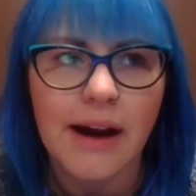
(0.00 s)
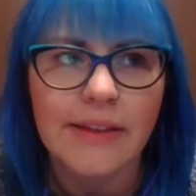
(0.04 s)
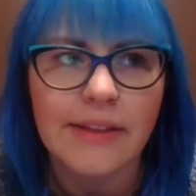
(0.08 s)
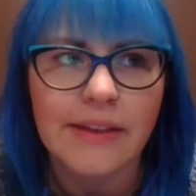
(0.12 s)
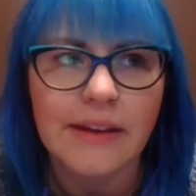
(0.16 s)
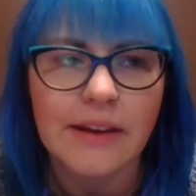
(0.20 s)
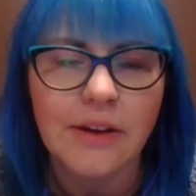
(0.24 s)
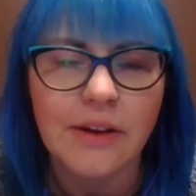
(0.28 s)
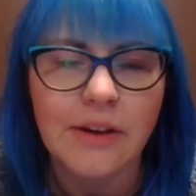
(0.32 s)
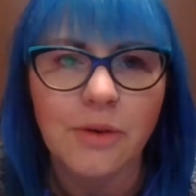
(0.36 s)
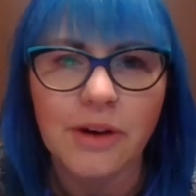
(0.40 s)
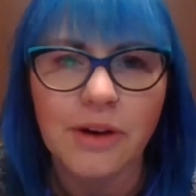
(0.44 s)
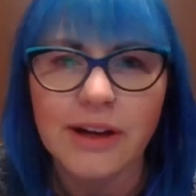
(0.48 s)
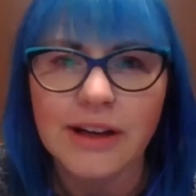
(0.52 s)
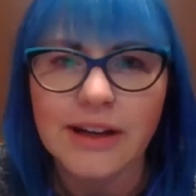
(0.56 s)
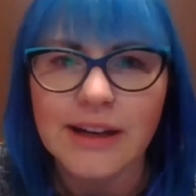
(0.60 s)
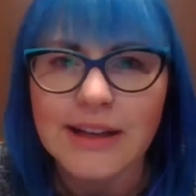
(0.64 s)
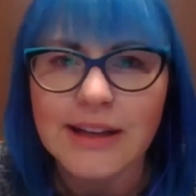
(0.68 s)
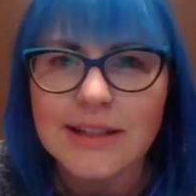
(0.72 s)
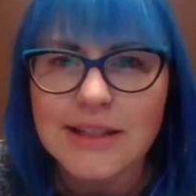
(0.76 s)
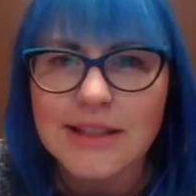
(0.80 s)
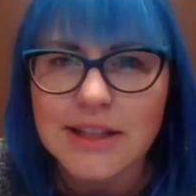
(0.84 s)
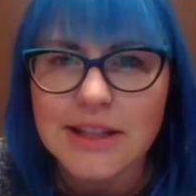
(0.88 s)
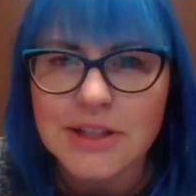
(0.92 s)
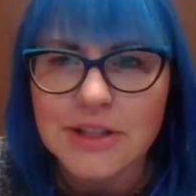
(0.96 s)
I think
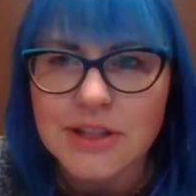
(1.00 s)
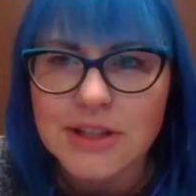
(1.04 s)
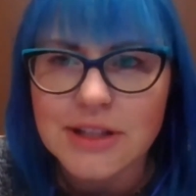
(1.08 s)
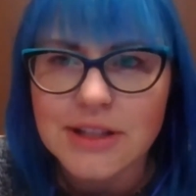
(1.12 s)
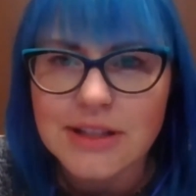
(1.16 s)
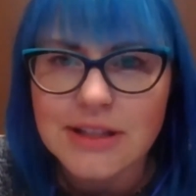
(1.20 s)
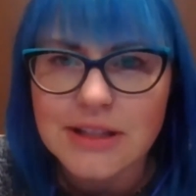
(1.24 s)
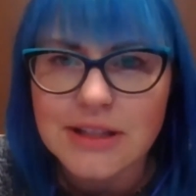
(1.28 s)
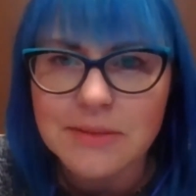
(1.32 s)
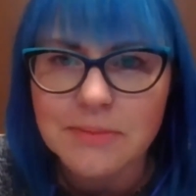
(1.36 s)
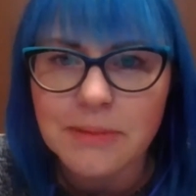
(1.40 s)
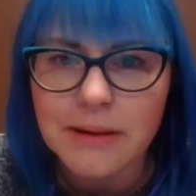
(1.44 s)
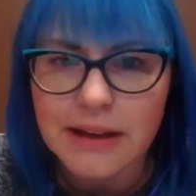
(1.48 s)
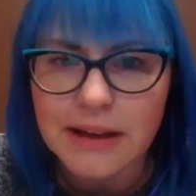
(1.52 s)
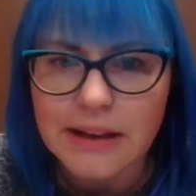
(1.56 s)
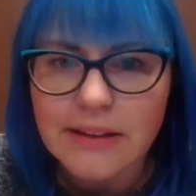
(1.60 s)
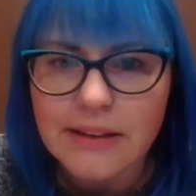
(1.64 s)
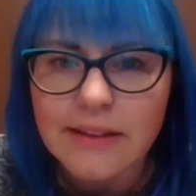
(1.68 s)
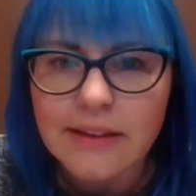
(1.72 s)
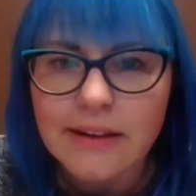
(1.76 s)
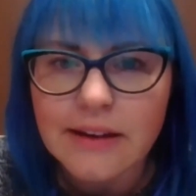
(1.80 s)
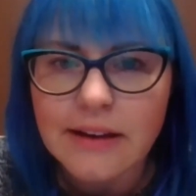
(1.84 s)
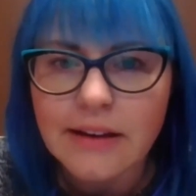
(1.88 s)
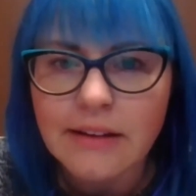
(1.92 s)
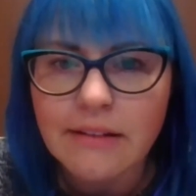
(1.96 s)
organization is the big
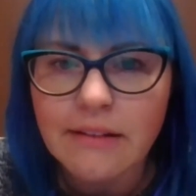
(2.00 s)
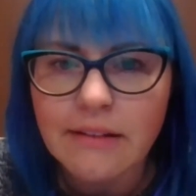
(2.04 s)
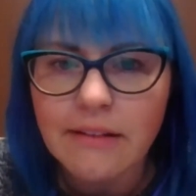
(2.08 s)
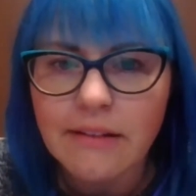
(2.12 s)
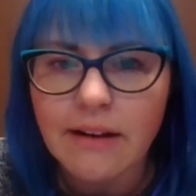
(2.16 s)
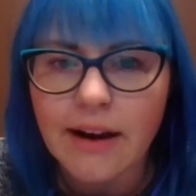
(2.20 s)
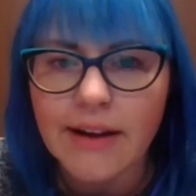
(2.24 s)
thing.